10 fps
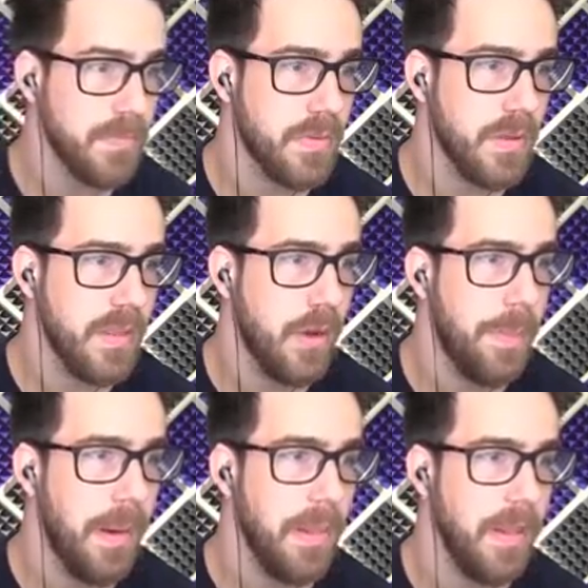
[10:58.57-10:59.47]
A little
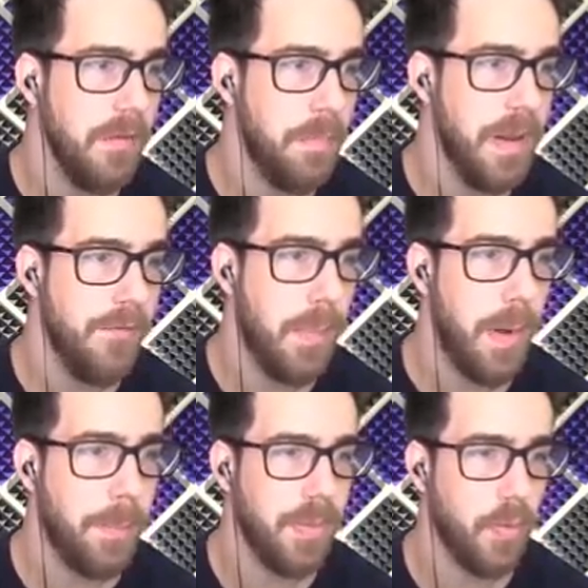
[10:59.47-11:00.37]
bit, a little bit of a
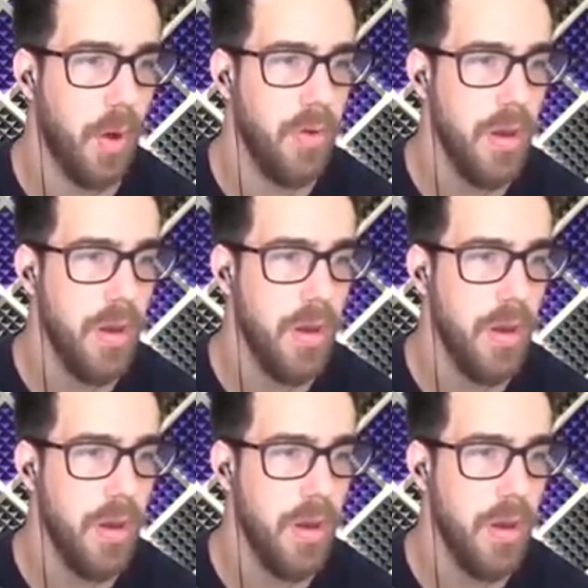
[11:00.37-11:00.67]
bump in the road.